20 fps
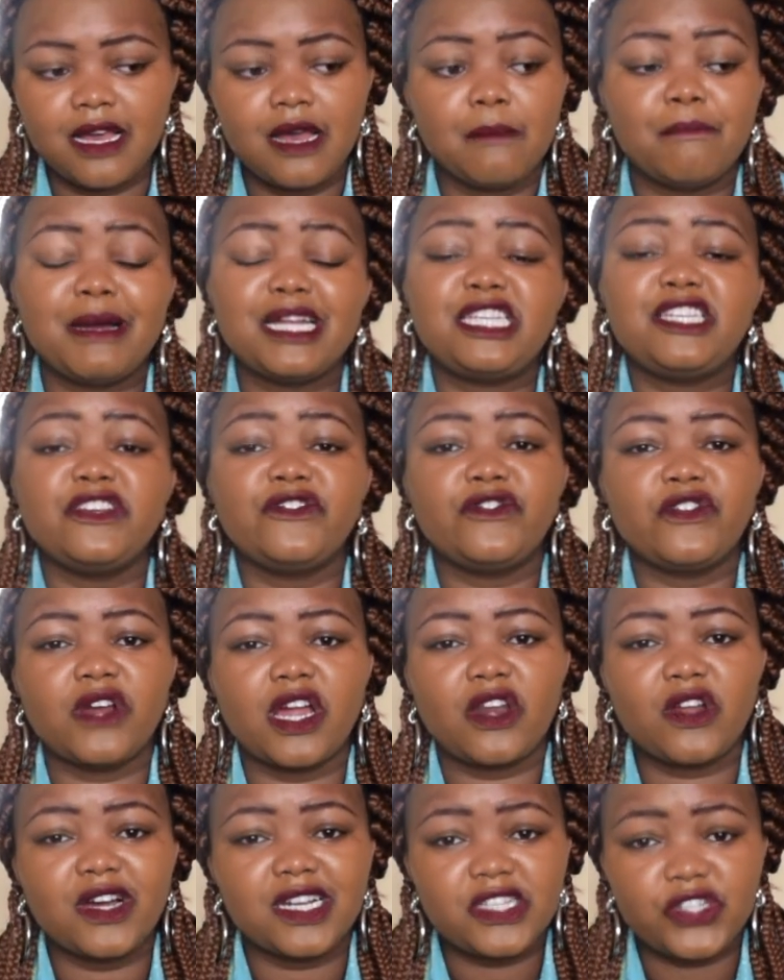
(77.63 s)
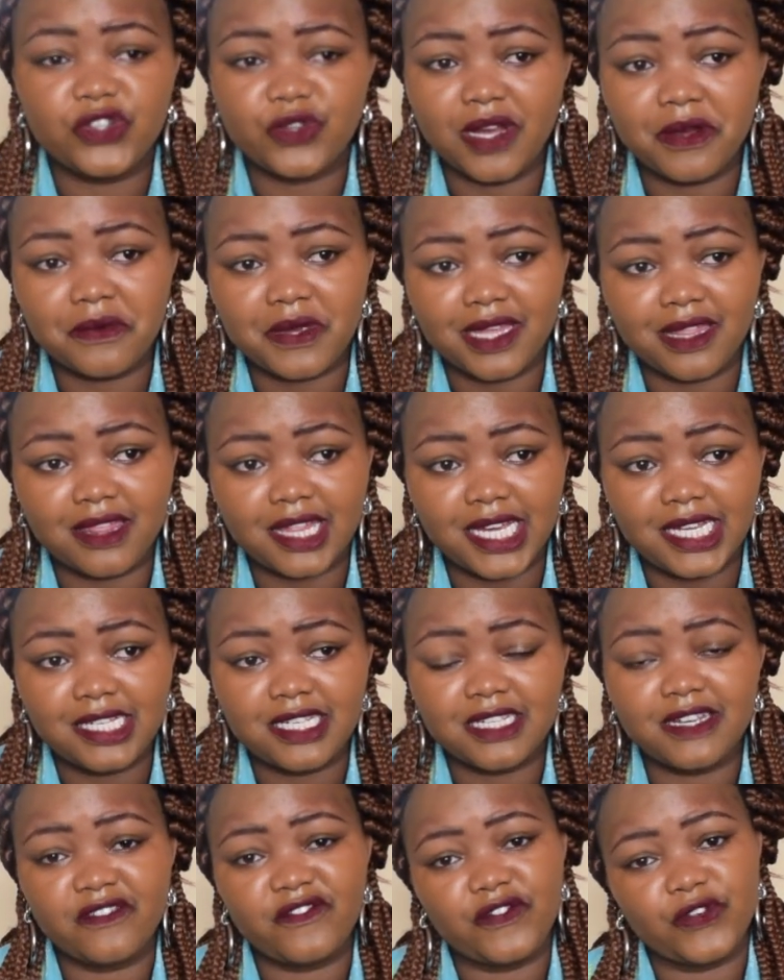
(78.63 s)
But if you are not sure with
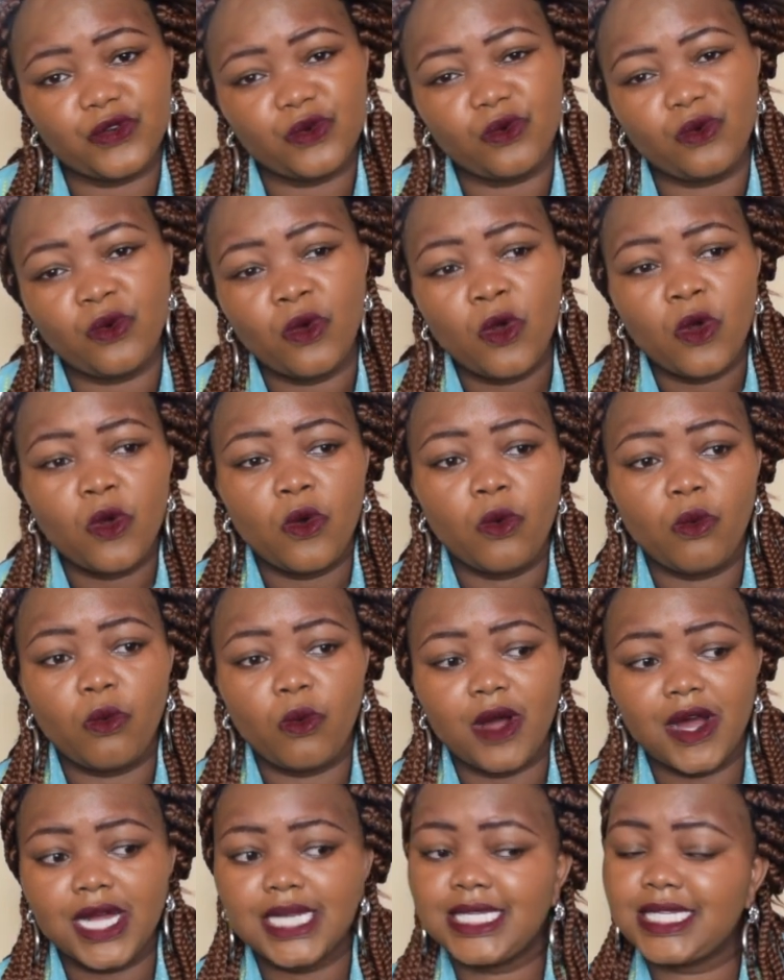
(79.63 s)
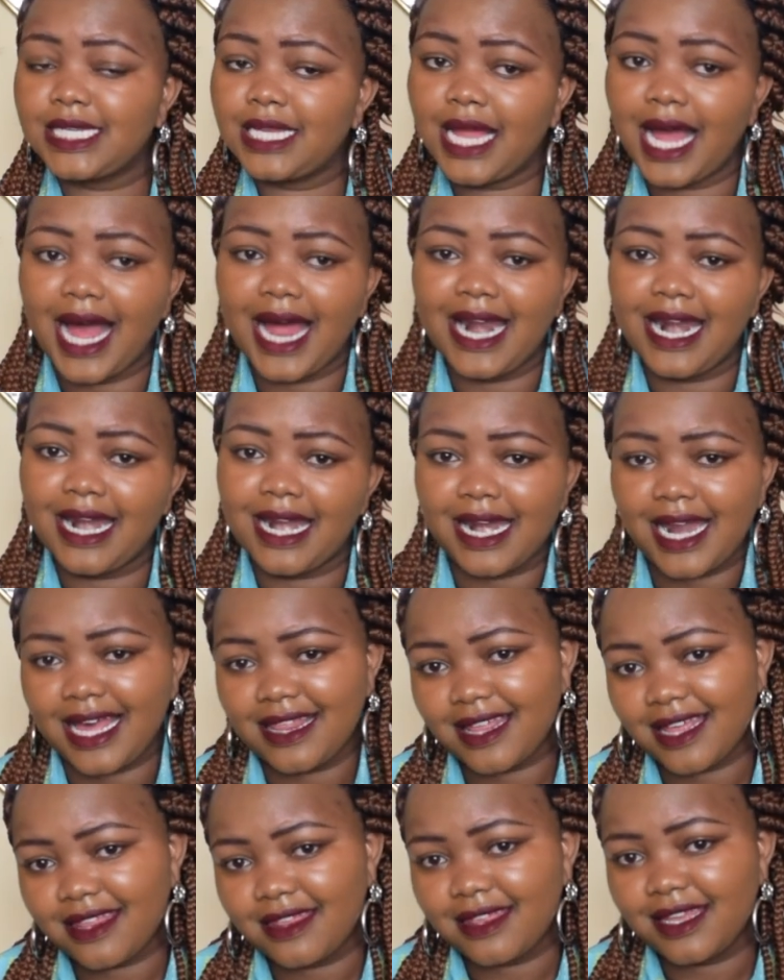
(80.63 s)
it, if you want
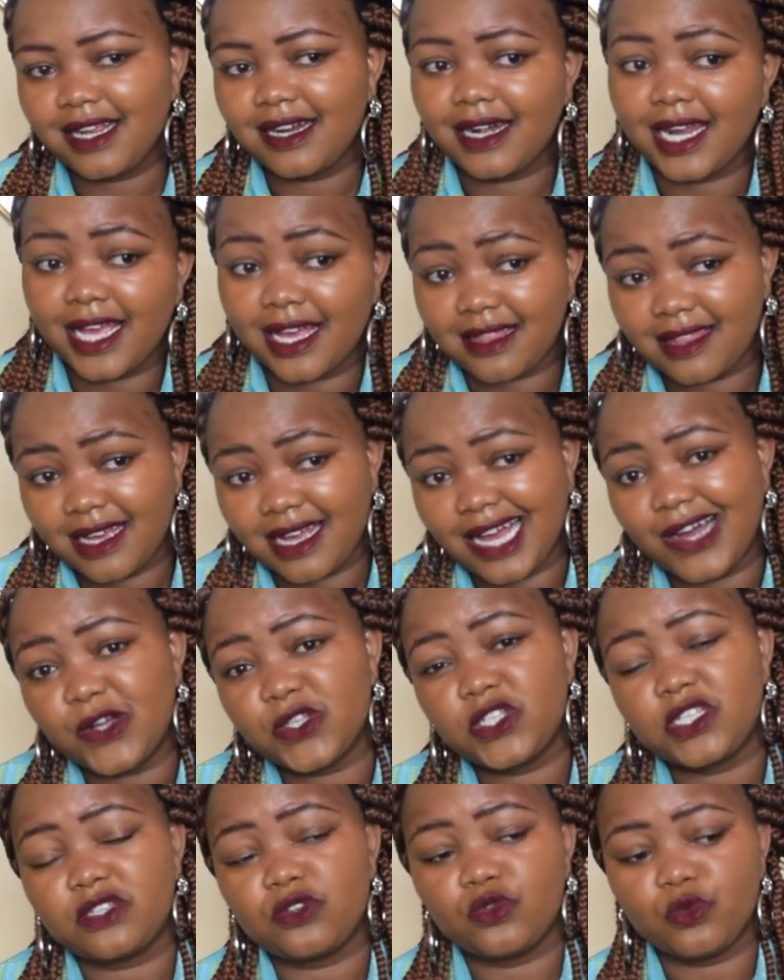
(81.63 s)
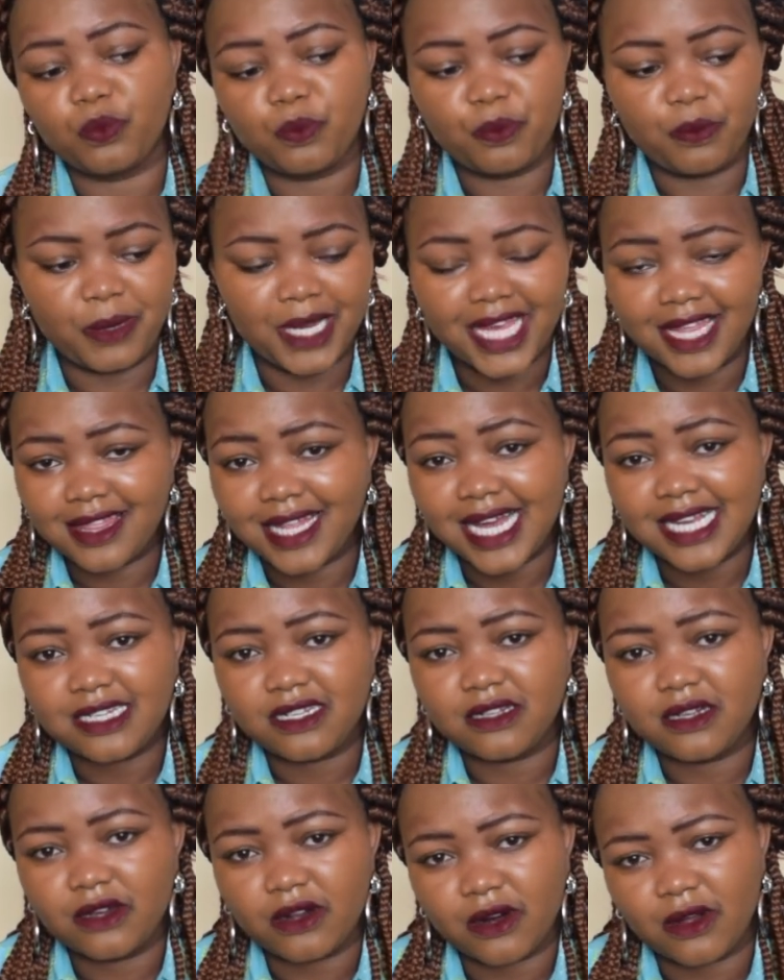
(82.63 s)
another thing like the couch to play that
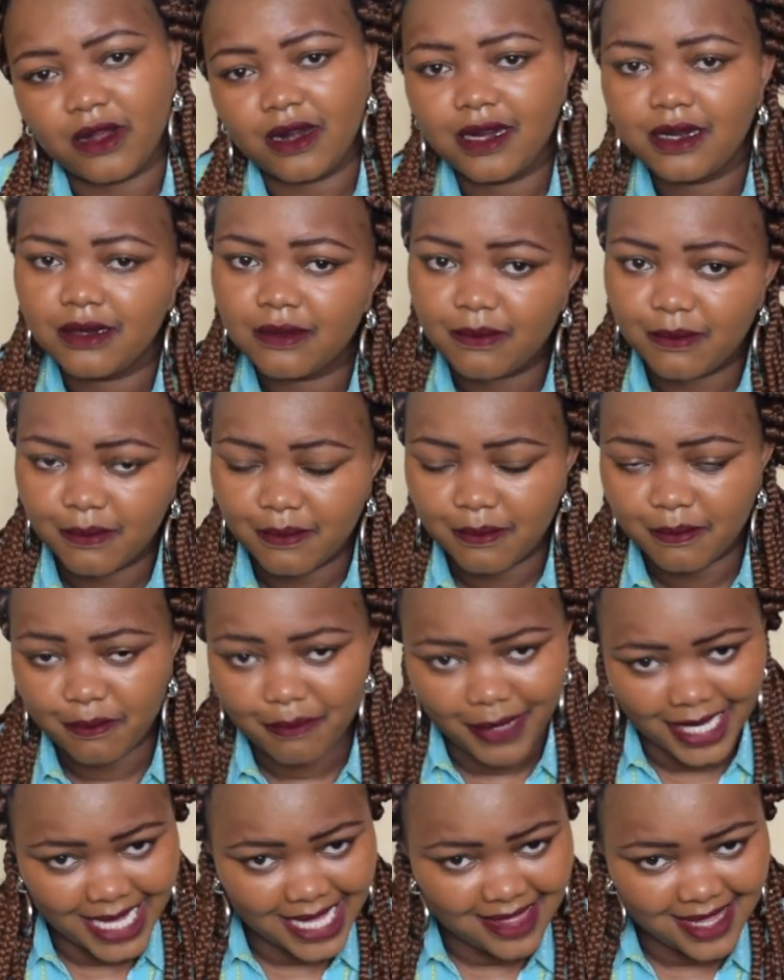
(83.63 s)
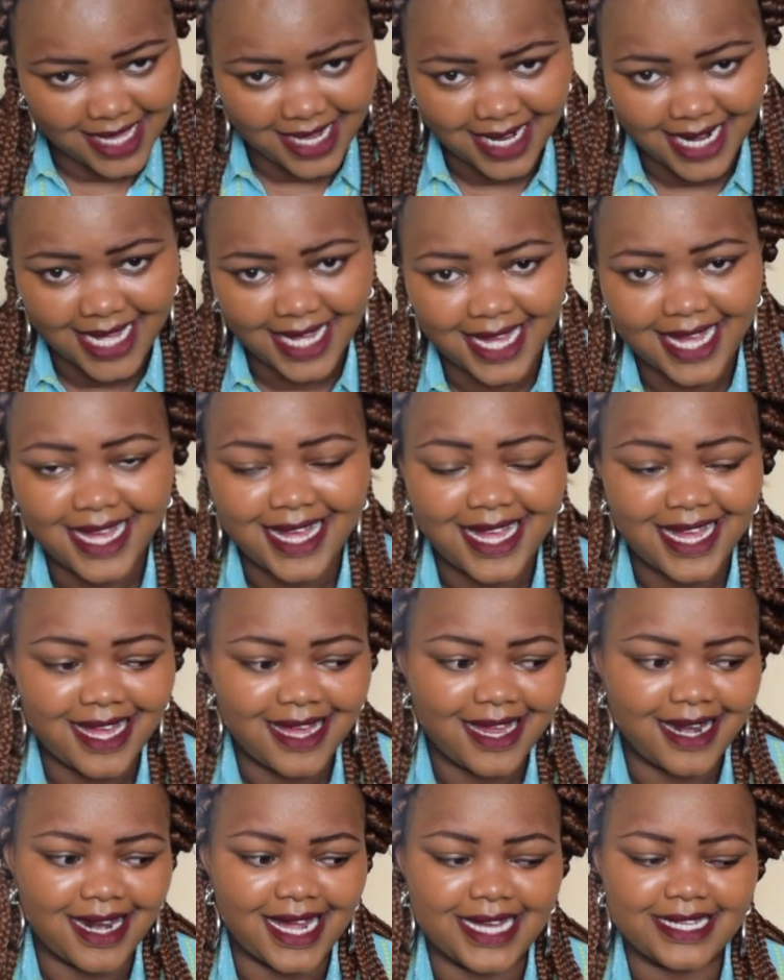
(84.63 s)
role, buy the rug
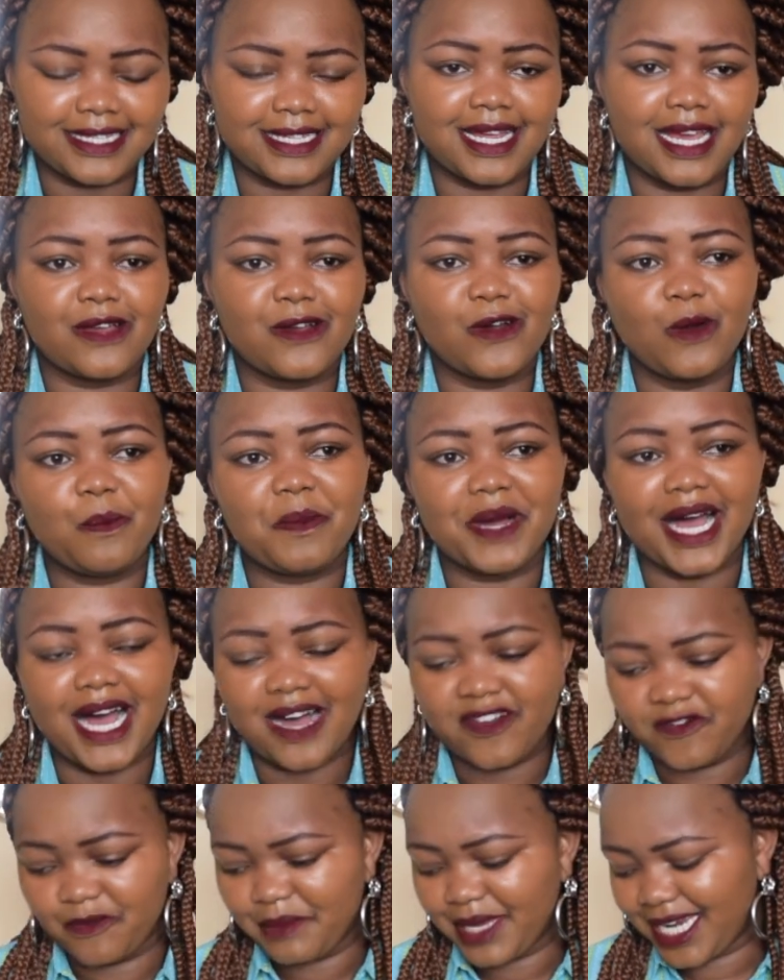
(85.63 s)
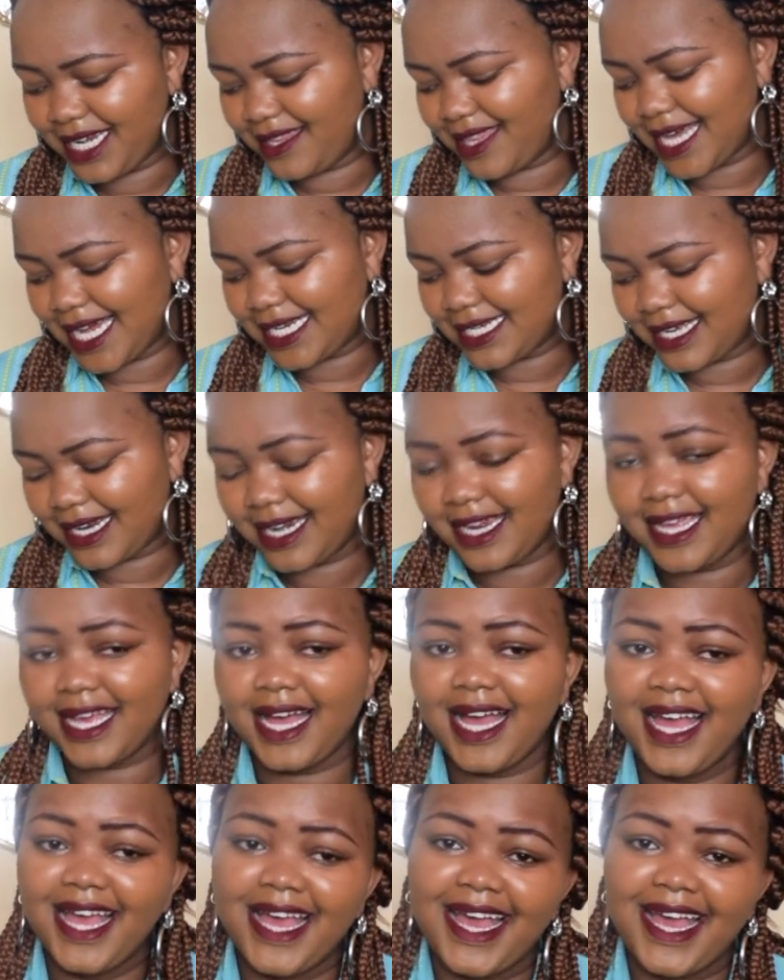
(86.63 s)
last. I hope I have made that clear.